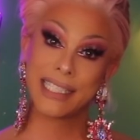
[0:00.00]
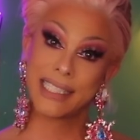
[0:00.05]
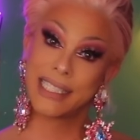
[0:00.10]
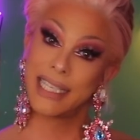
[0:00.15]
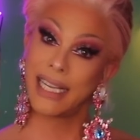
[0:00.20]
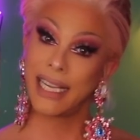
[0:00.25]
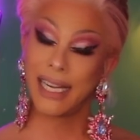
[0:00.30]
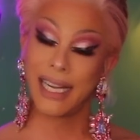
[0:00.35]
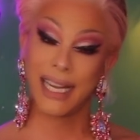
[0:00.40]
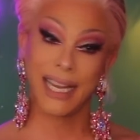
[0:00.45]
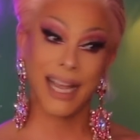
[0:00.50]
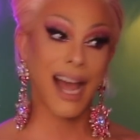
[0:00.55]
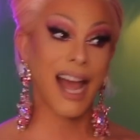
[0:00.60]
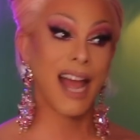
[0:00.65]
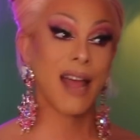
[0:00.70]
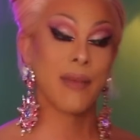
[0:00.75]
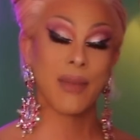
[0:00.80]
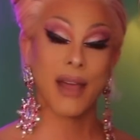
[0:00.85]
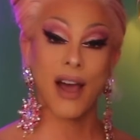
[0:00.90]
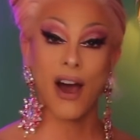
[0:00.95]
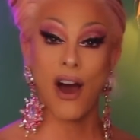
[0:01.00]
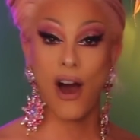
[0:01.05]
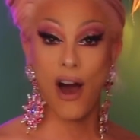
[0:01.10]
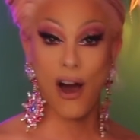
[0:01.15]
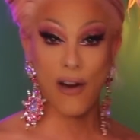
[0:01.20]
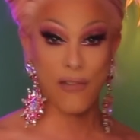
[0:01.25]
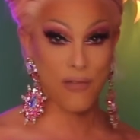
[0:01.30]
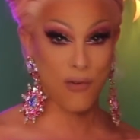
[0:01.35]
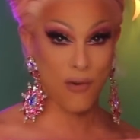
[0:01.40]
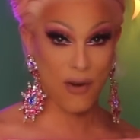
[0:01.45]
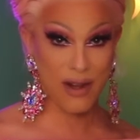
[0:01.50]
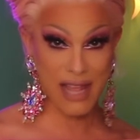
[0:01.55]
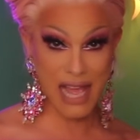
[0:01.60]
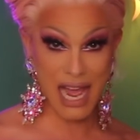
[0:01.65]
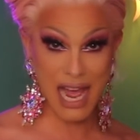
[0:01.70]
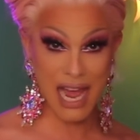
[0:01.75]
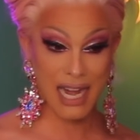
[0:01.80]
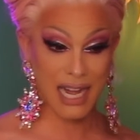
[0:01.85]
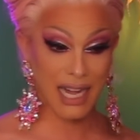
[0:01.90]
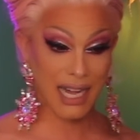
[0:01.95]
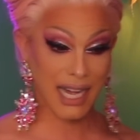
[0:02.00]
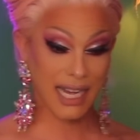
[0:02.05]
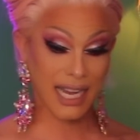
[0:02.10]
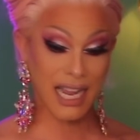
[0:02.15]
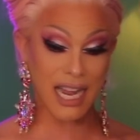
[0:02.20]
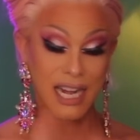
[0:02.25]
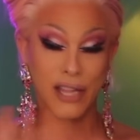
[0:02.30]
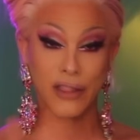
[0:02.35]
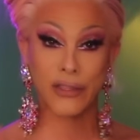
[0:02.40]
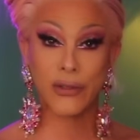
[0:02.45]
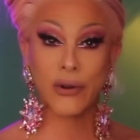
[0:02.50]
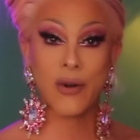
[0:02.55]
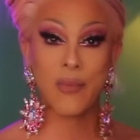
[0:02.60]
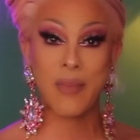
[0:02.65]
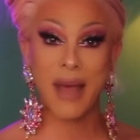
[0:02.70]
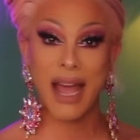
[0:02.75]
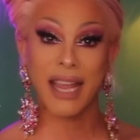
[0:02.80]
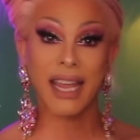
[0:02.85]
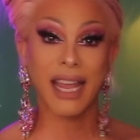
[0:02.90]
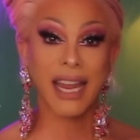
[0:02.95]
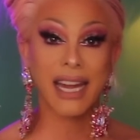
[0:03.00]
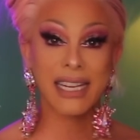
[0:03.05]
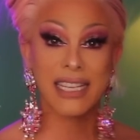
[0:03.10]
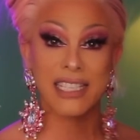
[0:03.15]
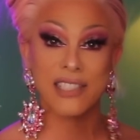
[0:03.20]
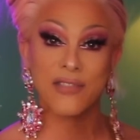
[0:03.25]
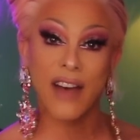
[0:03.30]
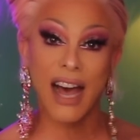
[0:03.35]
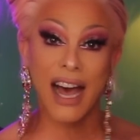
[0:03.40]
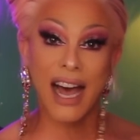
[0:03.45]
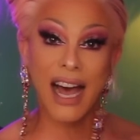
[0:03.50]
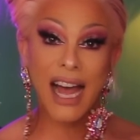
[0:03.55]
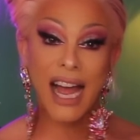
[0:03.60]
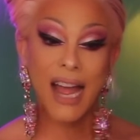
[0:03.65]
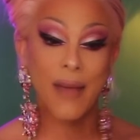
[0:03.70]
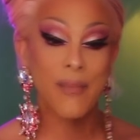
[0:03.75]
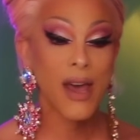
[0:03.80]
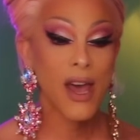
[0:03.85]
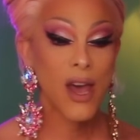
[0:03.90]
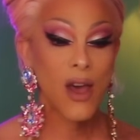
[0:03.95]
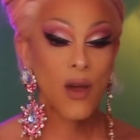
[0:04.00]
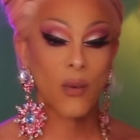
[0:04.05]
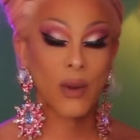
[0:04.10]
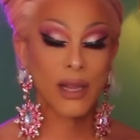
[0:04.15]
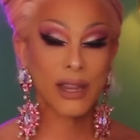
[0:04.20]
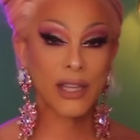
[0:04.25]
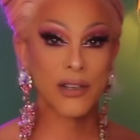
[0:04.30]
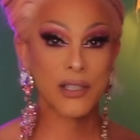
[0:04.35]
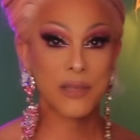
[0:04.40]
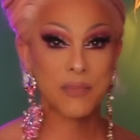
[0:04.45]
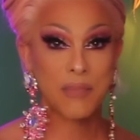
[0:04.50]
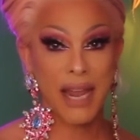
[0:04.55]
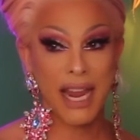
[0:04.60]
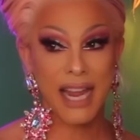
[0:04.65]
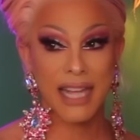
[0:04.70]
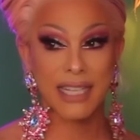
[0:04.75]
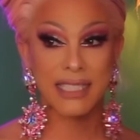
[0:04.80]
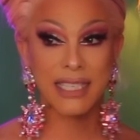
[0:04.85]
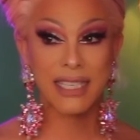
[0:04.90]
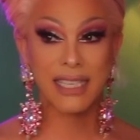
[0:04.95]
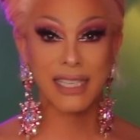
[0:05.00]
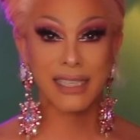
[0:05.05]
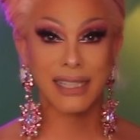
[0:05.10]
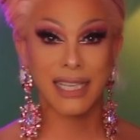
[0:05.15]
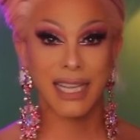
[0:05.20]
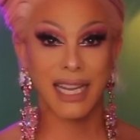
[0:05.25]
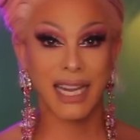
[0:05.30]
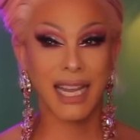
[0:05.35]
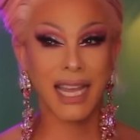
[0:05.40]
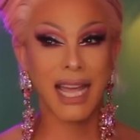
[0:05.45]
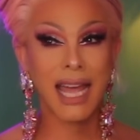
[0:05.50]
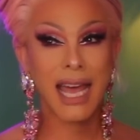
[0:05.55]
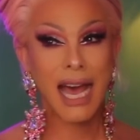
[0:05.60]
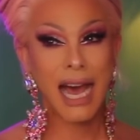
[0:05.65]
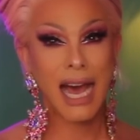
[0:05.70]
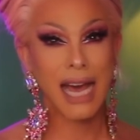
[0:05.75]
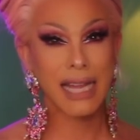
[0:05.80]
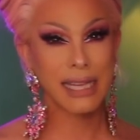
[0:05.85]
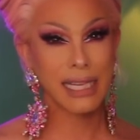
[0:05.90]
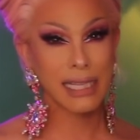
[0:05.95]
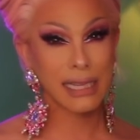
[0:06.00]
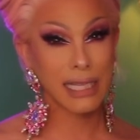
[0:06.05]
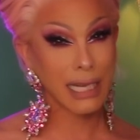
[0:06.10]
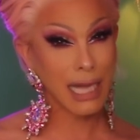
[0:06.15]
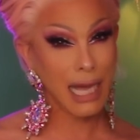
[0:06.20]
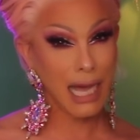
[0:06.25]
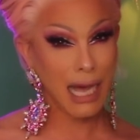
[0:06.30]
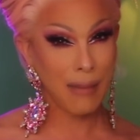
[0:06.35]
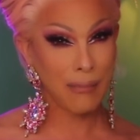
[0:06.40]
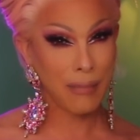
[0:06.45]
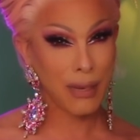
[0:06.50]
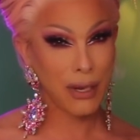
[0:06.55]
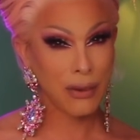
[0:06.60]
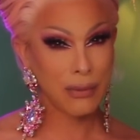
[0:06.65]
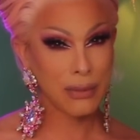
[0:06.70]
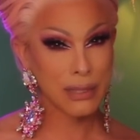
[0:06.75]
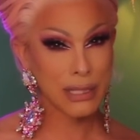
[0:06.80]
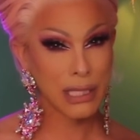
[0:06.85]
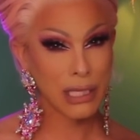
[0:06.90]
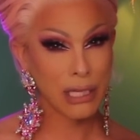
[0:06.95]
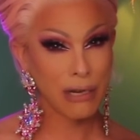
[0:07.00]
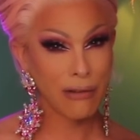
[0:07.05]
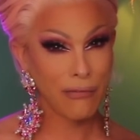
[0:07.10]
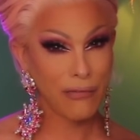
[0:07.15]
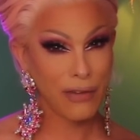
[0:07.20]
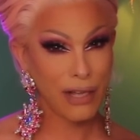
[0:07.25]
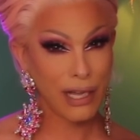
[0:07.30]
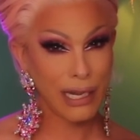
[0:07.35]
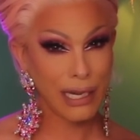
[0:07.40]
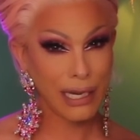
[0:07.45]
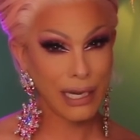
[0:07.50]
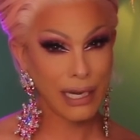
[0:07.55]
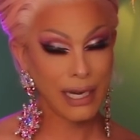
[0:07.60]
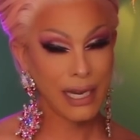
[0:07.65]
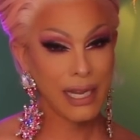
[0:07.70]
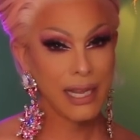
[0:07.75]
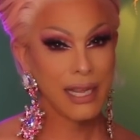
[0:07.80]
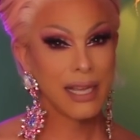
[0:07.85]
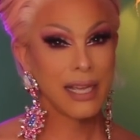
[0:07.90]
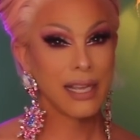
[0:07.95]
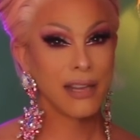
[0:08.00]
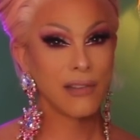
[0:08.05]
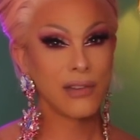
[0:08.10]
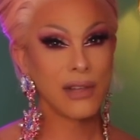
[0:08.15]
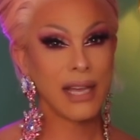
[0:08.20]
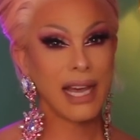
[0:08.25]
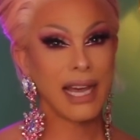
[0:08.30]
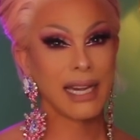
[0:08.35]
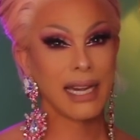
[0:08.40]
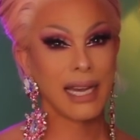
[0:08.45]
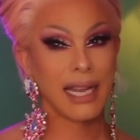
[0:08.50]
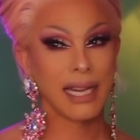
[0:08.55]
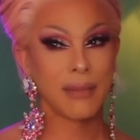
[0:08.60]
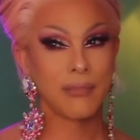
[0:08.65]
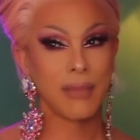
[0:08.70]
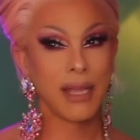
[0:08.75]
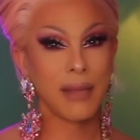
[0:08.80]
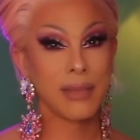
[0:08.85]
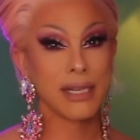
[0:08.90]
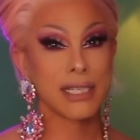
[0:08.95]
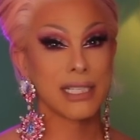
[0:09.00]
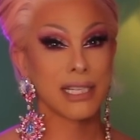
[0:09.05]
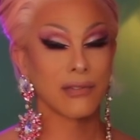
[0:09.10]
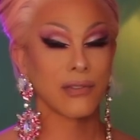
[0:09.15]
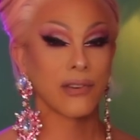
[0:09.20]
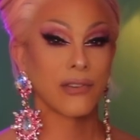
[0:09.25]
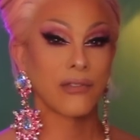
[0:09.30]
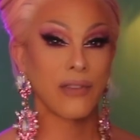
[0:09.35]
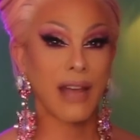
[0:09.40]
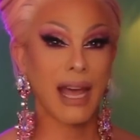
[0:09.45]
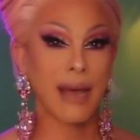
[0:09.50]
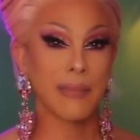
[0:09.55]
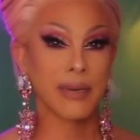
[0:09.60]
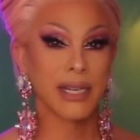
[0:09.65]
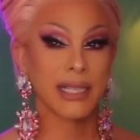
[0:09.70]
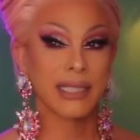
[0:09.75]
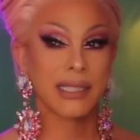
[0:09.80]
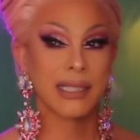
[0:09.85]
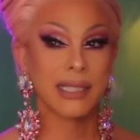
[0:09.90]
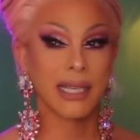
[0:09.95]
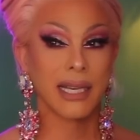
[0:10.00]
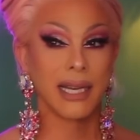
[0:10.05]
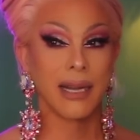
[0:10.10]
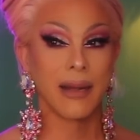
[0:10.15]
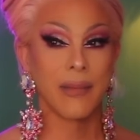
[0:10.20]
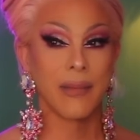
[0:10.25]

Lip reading: sickening. I'm all for that kind of throwback 80s vibe with those pants and the thing. I think the combo was a little funny. If you had like maybe different fabrics,